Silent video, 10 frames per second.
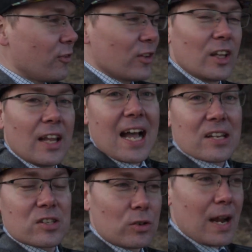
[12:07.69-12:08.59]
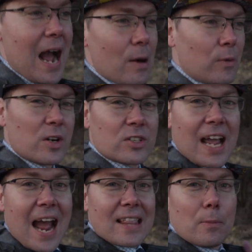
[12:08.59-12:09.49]
For the last 3 hours, I
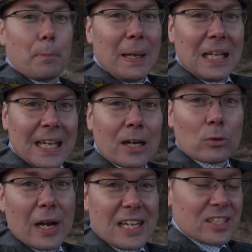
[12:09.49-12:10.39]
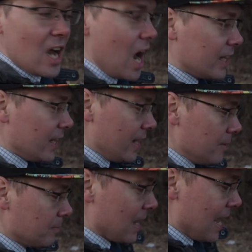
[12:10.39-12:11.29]
had to pee like a race
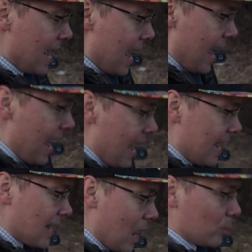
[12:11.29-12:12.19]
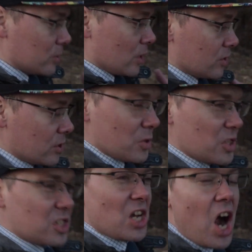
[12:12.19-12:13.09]
donkey, and I was also
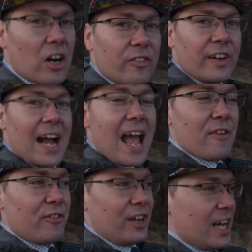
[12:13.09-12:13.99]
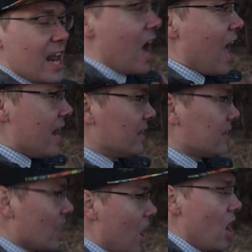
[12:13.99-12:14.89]
starving. I haven't eaten
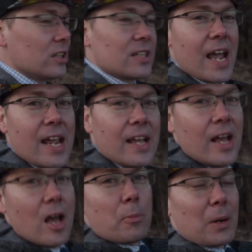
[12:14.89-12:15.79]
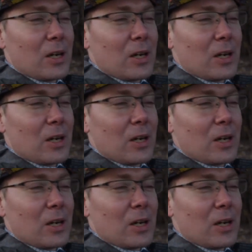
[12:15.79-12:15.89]
anything all day, but I